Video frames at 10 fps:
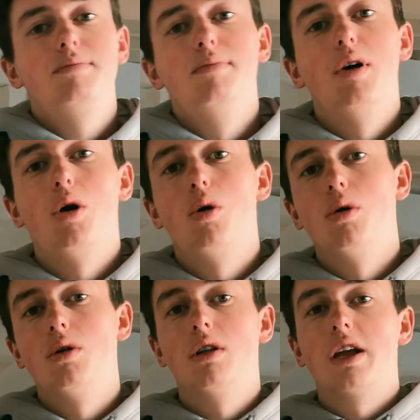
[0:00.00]
the
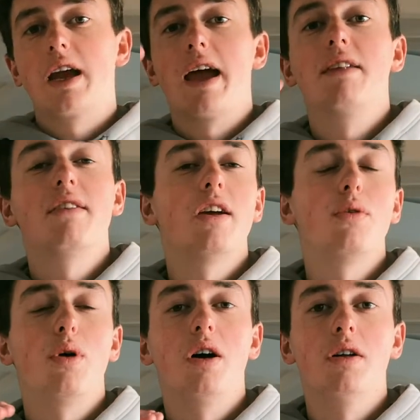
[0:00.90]
whole essay
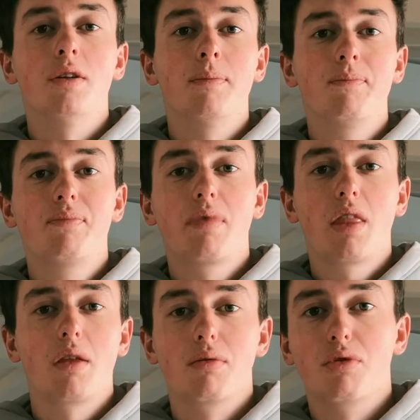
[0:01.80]
while
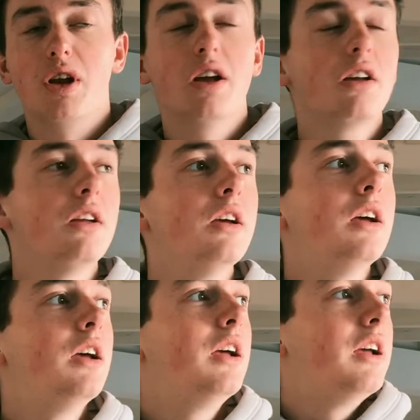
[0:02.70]
reading.
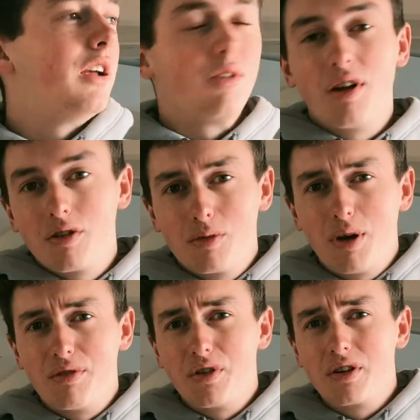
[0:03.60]
It's also my
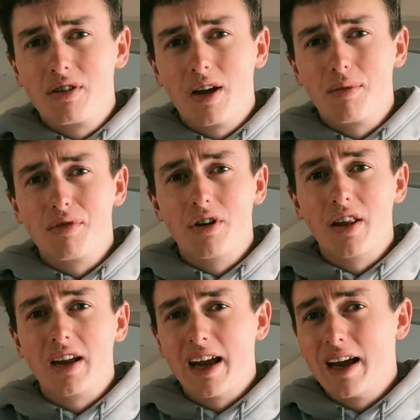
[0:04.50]
first time in front of the
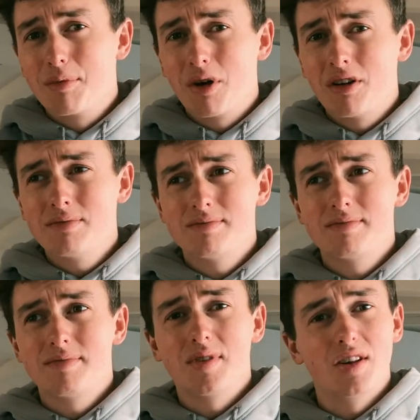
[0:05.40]
camera.
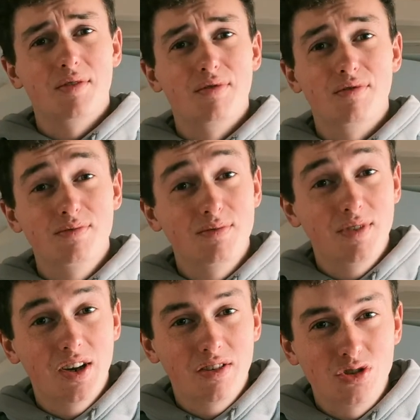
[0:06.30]

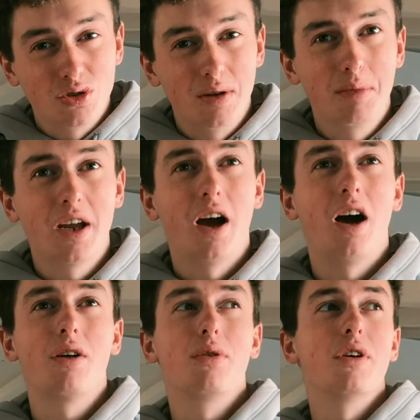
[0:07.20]
Extremely
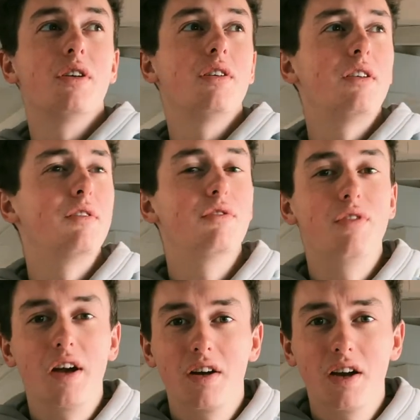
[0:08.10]
awkward,
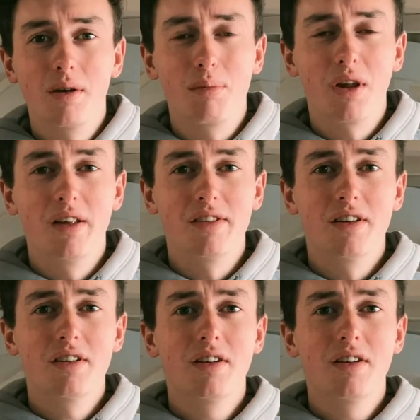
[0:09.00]
very unpleasant.